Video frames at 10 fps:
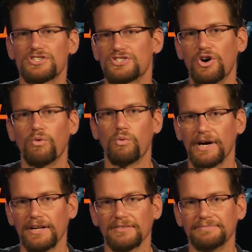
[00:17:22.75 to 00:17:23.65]
so
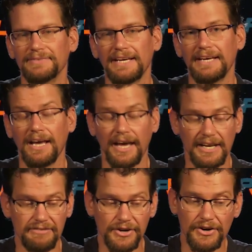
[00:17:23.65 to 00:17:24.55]
well.
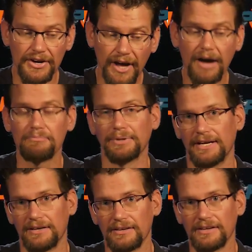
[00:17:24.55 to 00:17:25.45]
And if you're not
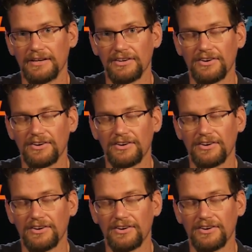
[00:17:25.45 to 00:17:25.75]
planning on getting a